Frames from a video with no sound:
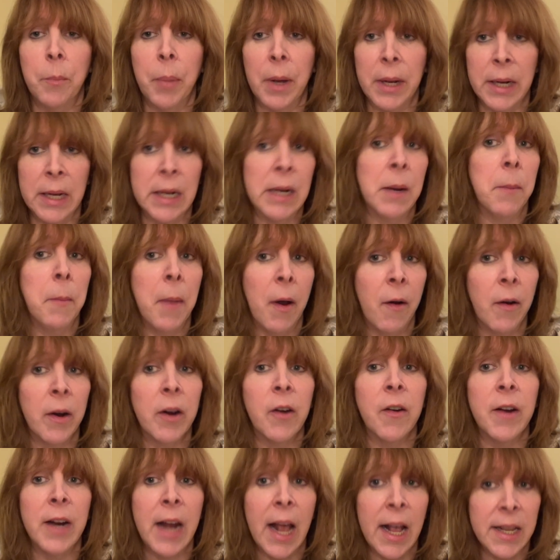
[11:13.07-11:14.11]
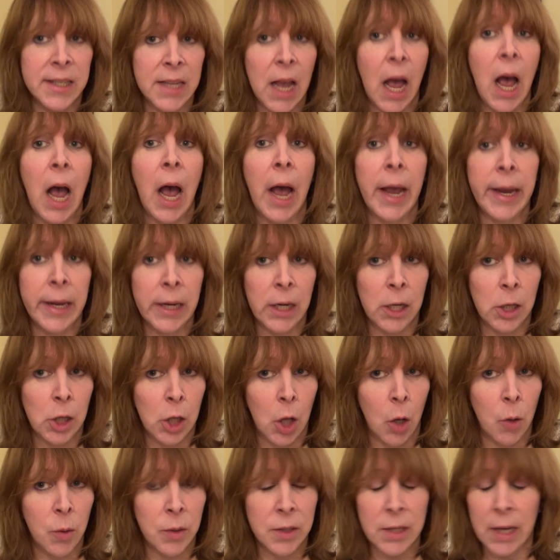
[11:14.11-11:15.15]
but in America it has a high and a
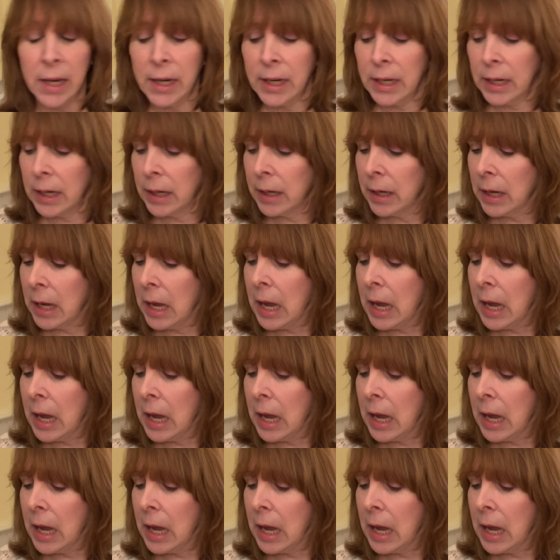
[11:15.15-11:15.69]
low setting.